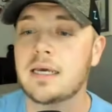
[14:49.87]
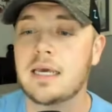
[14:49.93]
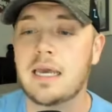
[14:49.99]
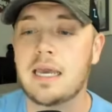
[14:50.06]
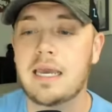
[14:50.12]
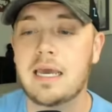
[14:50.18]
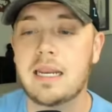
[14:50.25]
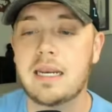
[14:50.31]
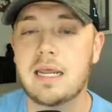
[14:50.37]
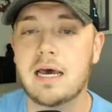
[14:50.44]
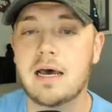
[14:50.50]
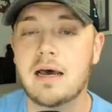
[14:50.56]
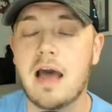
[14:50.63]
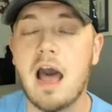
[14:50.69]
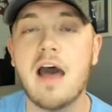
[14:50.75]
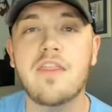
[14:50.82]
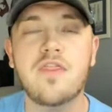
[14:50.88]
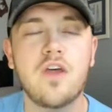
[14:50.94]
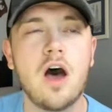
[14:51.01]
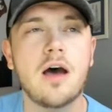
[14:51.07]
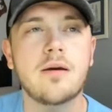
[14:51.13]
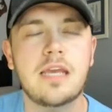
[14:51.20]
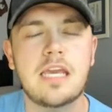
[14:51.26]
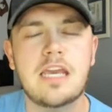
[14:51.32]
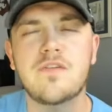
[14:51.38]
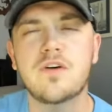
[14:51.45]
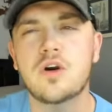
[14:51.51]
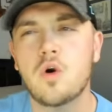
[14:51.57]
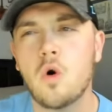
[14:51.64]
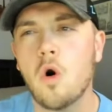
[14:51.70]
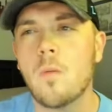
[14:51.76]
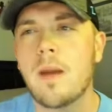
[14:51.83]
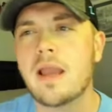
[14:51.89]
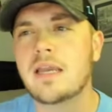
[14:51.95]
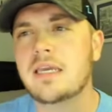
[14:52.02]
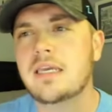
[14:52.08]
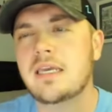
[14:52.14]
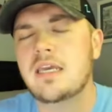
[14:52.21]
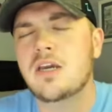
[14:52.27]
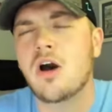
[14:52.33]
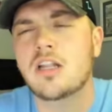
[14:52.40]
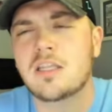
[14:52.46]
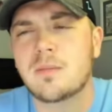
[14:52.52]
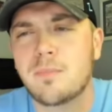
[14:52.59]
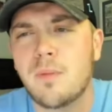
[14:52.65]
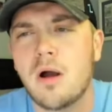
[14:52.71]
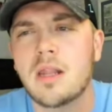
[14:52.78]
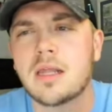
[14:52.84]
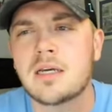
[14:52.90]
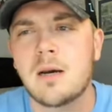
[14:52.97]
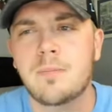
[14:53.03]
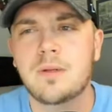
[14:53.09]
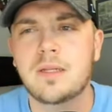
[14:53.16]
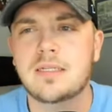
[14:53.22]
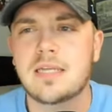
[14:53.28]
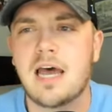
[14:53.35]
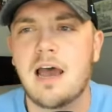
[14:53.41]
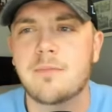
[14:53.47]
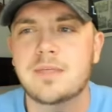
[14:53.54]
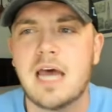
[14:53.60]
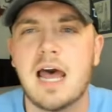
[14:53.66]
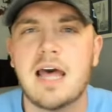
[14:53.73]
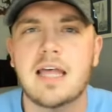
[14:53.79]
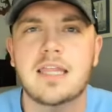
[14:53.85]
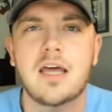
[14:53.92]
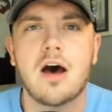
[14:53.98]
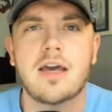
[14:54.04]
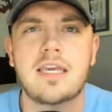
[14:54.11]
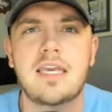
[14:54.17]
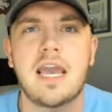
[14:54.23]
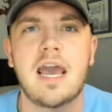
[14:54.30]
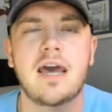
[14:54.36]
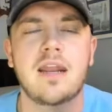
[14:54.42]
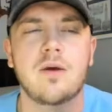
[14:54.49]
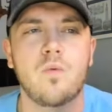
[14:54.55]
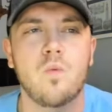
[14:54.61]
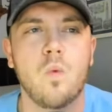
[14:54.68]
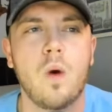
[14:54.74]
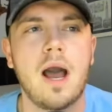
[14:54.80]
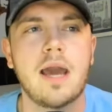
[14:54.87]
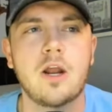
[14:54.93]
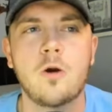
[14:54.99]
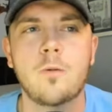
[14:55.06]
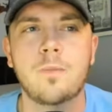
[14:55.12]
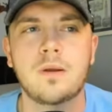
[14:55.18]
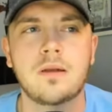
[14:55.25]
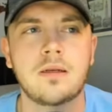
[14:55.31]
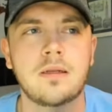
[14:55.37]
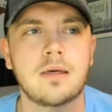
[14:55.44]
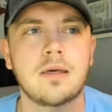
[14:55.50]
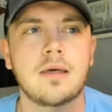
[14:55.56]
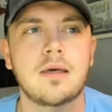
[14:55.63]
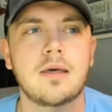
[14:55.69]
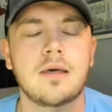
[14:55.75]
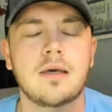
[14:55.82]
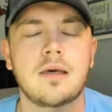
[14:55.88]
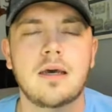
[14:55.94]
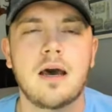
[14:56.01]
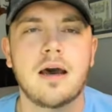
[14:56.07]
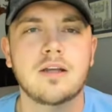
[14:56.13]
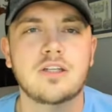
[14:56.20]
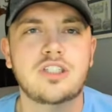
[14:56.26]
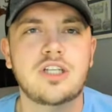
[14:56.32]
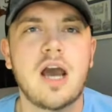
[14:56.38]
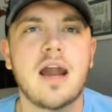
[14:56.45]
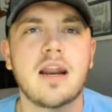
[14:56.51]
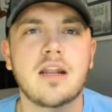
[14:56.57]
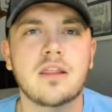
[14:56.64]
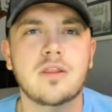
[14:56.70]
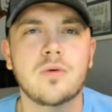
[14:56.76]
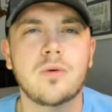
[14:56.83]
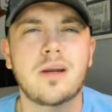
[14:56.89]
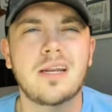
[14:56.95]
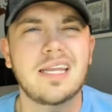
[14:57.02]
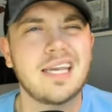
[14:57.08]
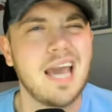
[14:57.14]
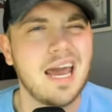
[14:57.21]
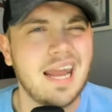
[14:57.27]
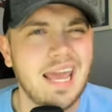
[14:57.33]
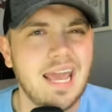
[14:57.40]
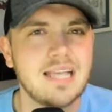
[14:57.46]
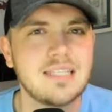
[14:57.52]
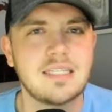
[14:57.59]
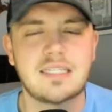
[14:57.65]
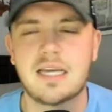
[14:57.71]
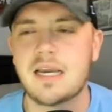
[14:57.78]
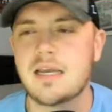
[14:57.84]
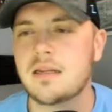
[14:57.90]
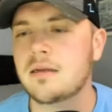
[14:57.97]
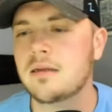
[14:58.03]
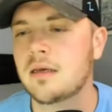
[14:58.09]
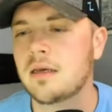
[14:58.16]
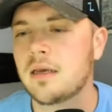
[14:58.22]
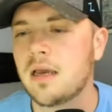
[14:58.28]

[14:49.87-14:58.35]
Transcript: And I thought even Cormac, he caught the ball a couple of times. I thought he had a wide open shot at a three, and he kind of hesitated.